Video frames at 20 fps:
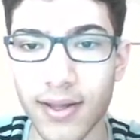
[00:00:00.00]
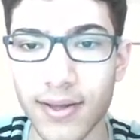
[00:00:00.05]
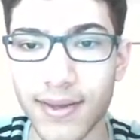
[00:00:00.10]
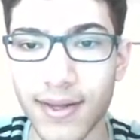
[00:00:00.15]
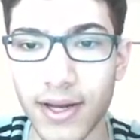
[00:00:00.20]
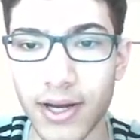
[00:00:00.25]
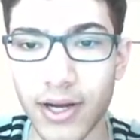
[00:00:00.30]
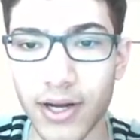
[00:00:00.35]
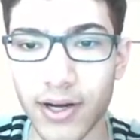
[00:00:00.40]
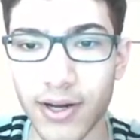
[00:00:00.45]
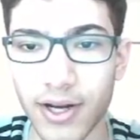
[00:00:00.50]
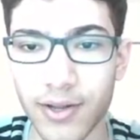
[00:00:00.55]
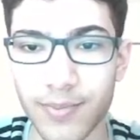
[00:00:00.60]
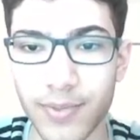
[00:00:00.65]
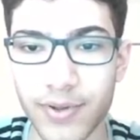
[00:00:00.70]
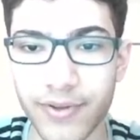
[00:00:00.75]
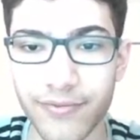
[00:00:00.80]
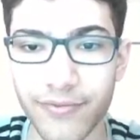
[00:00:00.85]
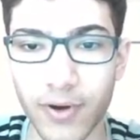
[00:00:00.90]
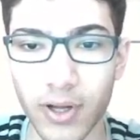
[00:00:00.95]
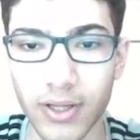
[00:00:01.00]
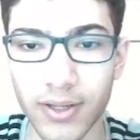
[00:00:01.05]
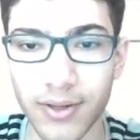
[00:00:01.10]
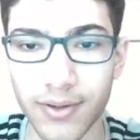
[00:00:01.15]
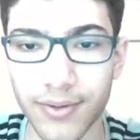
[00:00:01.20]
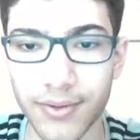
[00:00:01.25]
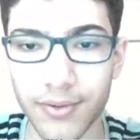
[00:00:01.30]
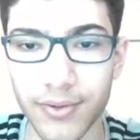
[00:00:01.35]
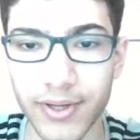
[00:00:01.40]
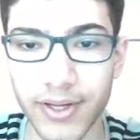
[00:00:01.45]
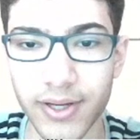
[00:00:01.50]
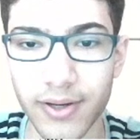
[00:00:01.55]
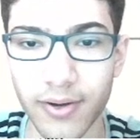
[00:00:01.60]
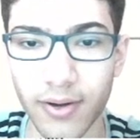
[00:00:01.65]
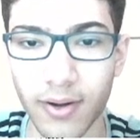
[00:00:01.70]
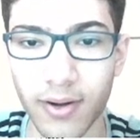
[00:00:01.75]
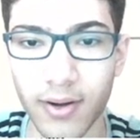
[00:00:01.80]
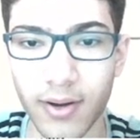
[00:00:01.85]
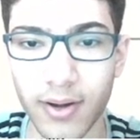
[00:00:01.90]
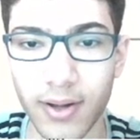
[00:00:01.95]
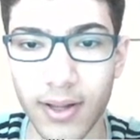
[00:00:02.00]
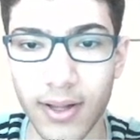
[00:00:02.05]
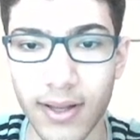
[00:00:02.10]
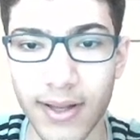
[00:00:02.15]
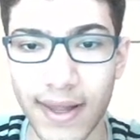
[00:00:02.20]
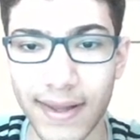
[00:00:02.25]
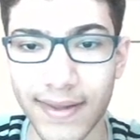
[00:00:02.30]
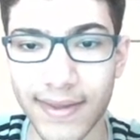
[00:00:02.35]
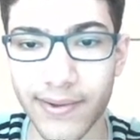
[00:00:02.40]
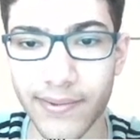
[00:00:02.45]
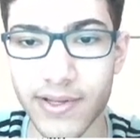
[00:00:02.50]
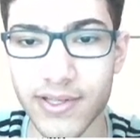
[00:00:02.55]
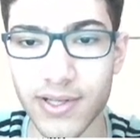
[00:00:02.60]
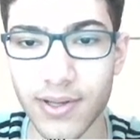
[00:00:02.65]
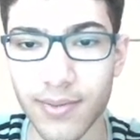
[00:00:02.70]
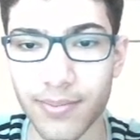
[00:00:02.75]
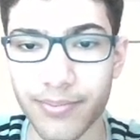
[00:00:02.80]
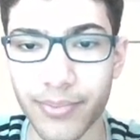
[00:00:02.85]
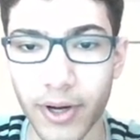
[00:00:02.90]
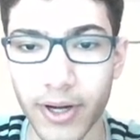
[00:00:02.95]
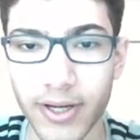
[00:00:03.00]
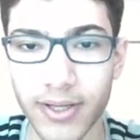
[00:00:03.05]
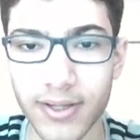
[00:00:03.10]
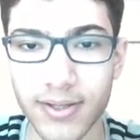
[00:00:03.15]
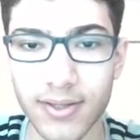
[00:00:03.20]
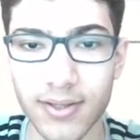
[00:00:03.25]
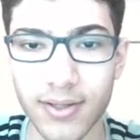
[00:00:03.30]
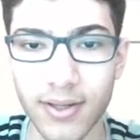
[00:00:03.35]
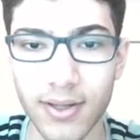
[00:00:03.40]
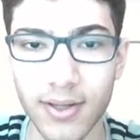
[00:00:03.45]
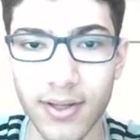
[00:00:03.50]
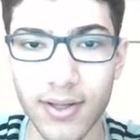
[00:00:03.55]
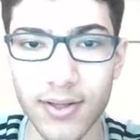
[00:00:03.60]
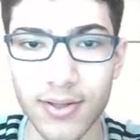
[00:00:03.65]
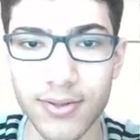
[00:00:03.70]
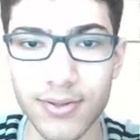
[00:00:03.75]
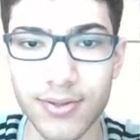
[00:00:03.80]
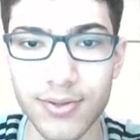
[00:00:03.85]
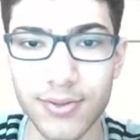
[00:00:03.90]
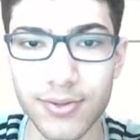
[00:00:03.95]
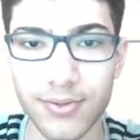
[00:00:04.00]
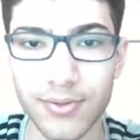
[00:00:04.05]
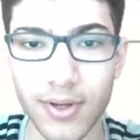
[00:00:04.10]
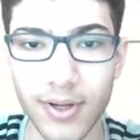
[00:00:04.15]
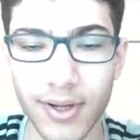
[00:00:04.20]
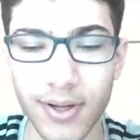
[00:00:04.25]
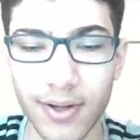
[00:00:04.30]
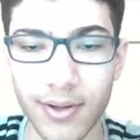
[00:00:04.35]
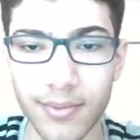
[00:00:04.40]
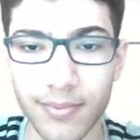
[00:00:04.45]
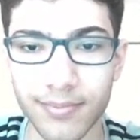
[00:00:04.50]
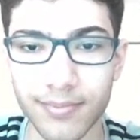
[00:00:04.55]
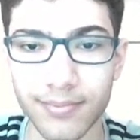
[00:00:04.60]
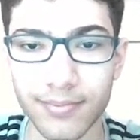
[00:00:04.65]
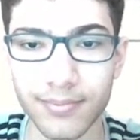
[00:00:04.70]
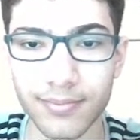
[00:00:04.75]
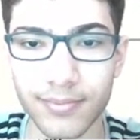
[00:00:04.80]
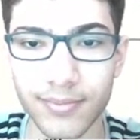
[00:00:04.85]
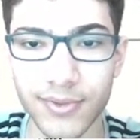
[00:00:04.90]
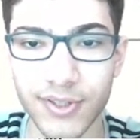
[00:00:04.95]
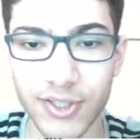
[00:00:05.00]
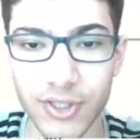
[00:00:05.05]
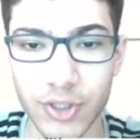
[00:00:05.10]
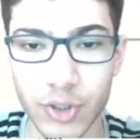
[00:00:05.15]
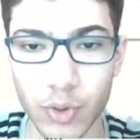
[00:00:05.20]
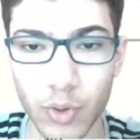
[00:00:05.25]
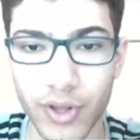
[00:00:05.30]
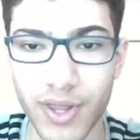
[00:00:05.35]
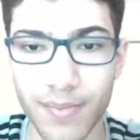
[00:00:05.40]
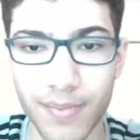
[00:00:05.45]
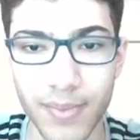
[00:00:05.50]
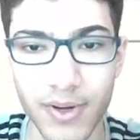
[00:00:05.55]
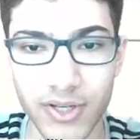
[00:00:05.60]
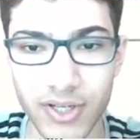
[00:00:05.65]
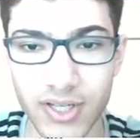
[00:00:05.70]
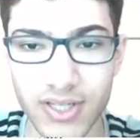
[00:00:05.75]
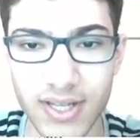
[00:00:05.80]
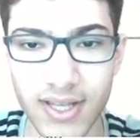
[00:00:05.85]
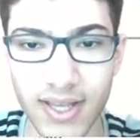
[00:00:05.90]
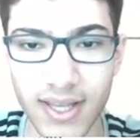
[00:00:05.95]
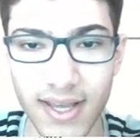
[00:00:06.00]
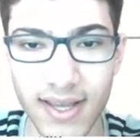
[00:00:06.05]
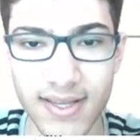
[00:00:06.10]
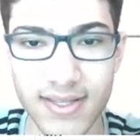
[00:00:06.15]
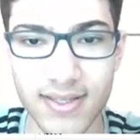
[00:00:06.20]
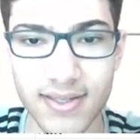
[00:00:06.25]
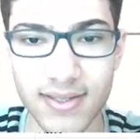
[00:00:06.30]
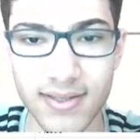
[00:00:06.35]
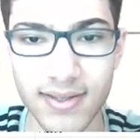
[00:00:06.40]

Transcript: they're gonna be falling through here. Like there is a part to destroy them, but just in case,